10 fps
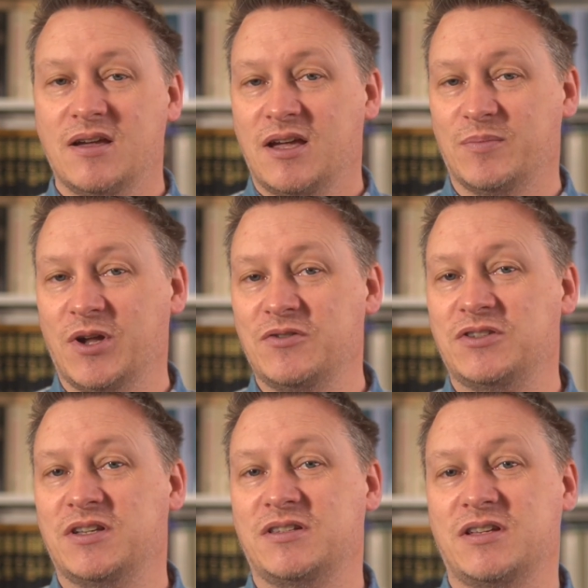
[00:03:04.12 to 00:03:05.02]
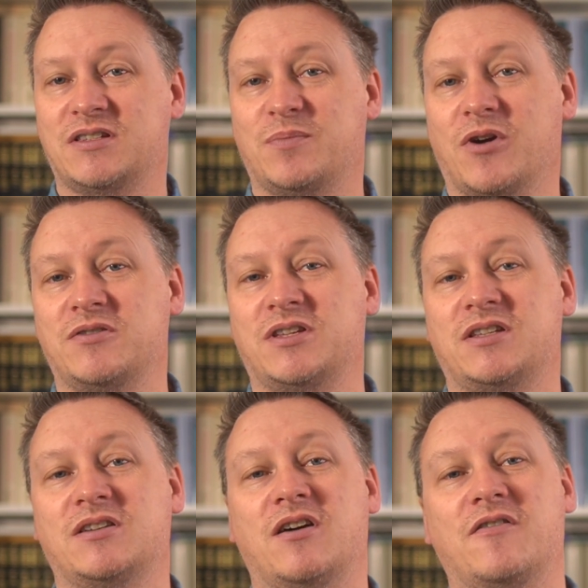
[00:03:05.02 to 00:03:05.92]
Hypnosis is the
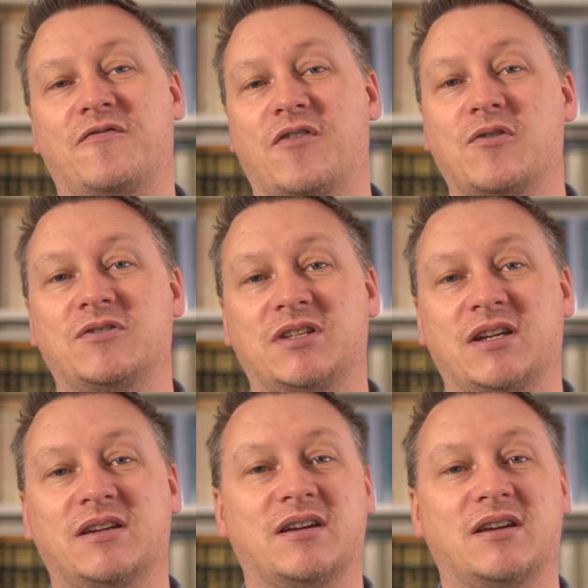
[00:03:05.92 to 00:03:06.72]
process of focusing